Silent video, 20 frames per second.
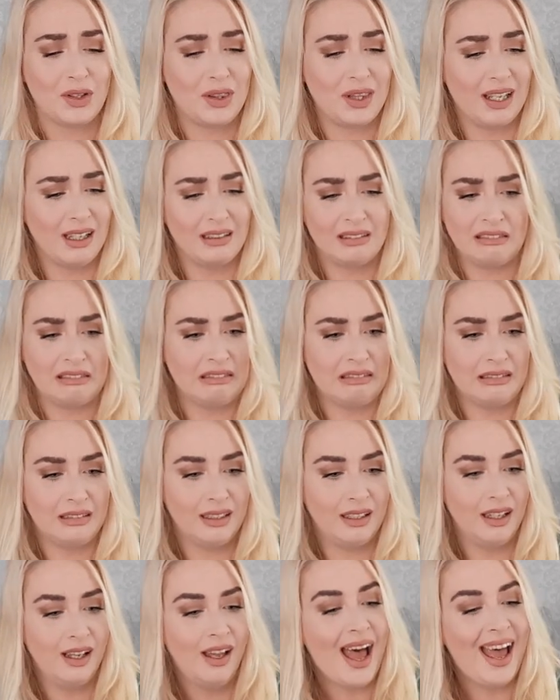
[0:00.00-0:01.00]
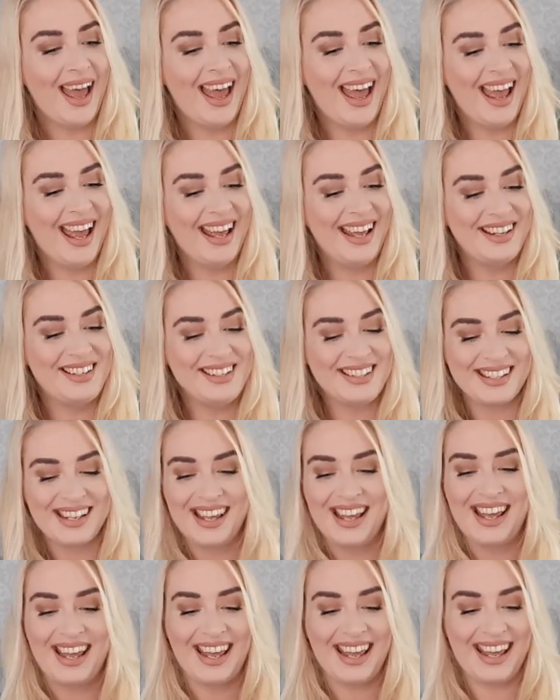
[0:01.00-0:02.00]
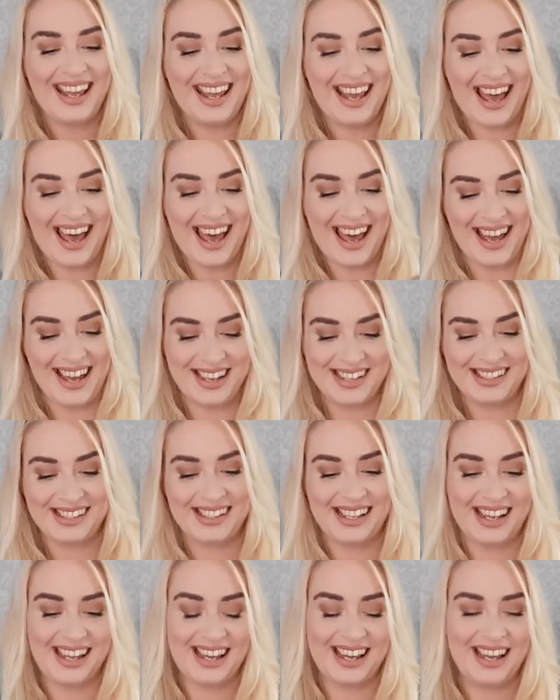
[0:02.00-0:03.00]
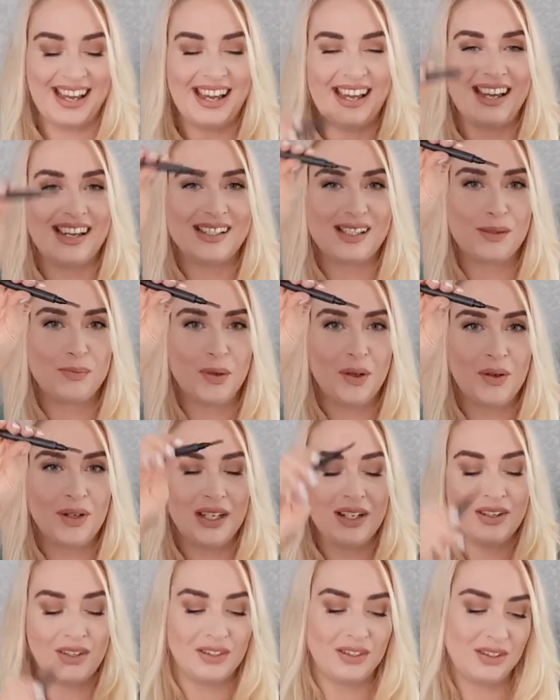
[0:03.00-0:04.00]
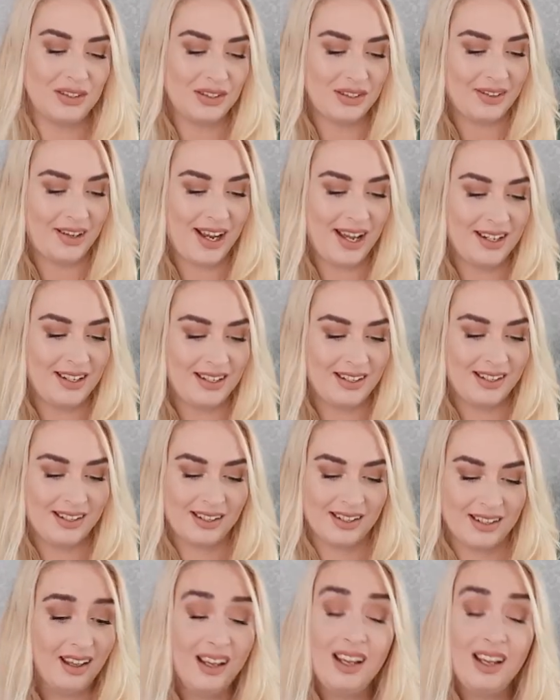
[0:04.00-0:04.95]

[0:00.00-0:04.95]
thing. And it has a spoolie on the other end.